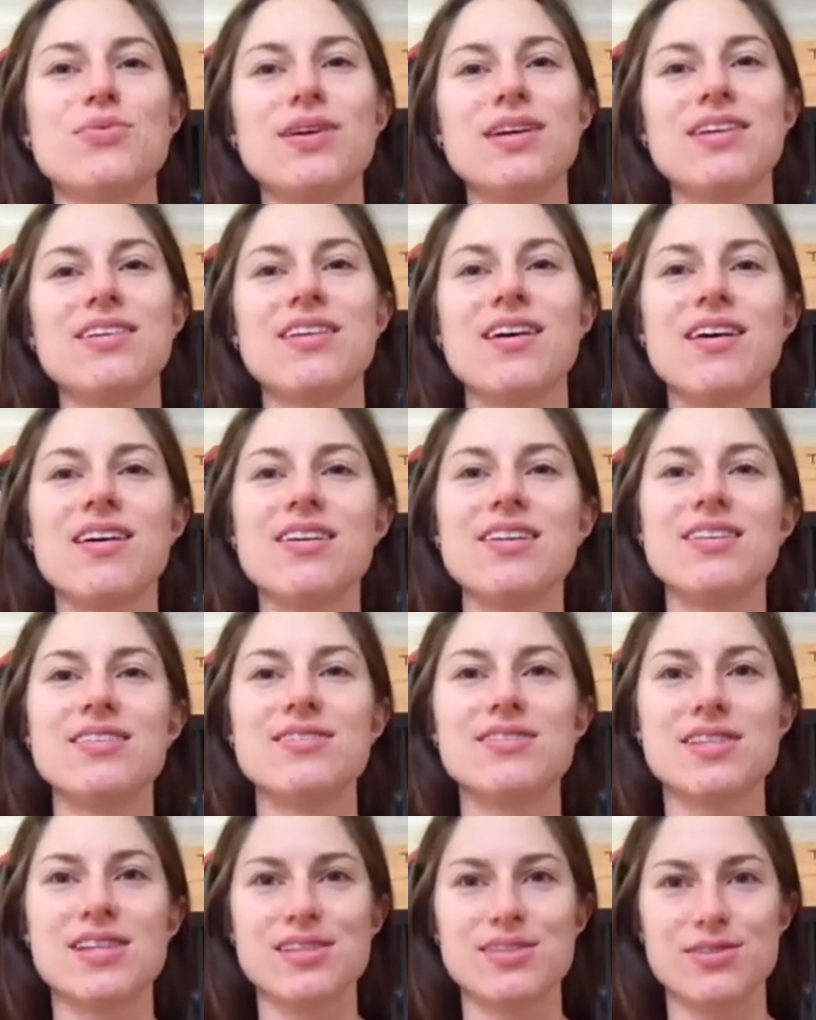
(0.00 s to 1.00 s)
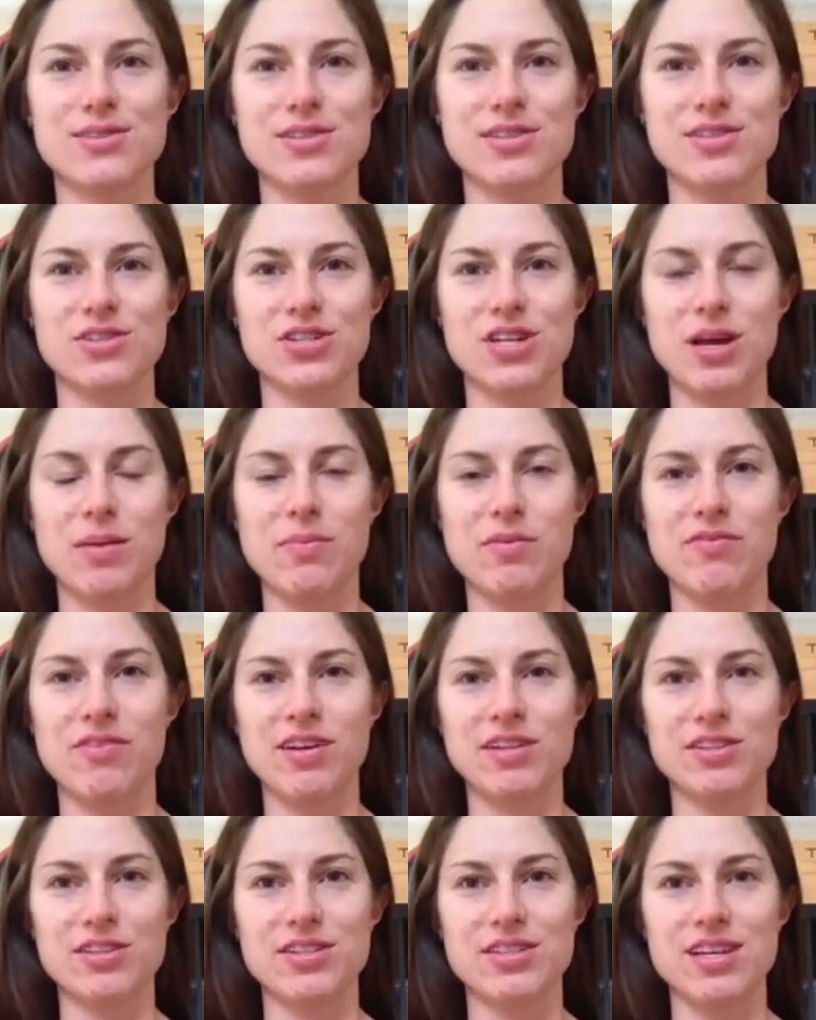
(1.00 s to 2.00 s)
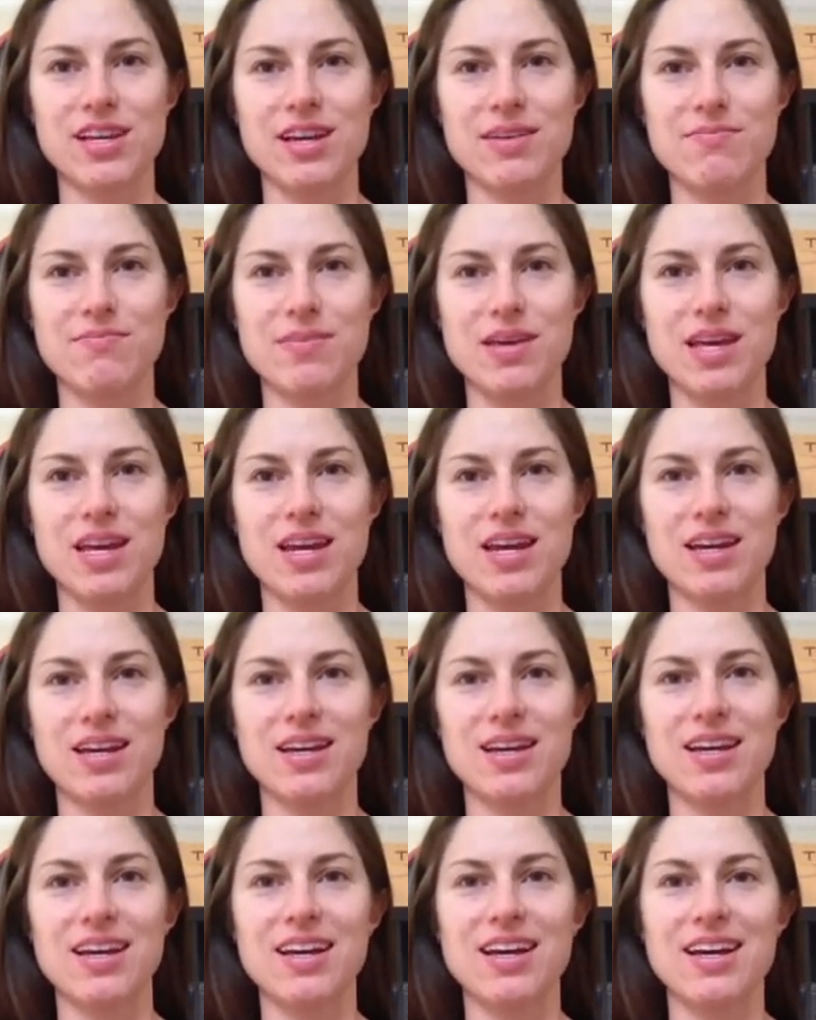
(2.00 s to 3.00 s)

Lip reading: week 9 of Sisters in Shape Adventures in Competing.